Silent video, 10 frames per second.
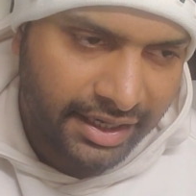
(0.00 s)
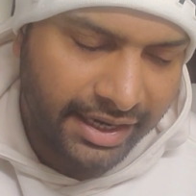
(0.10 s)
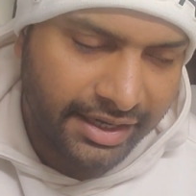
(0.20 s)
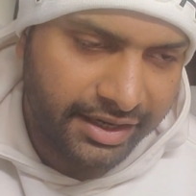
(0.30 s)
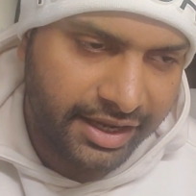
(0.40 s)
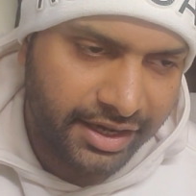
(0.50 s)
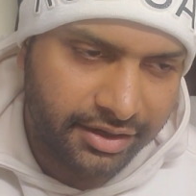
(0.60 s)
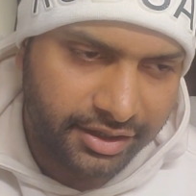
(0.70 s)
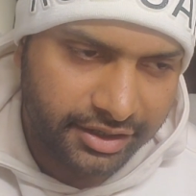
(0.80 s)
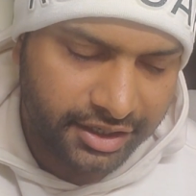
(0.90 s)
and
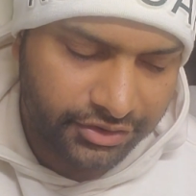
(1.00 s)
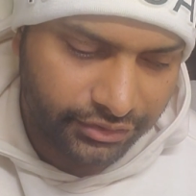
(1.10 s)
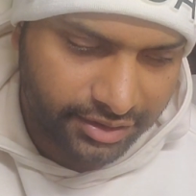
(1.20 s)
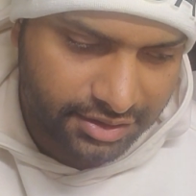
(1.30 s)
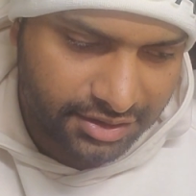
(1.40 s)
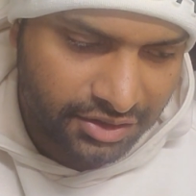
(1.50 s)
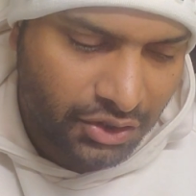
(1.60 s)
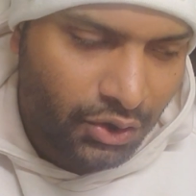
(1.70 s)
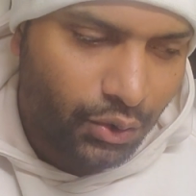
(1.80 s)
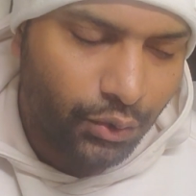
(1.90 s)
guaranteed interest
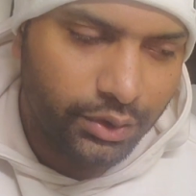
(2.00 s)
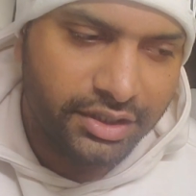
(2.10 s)
or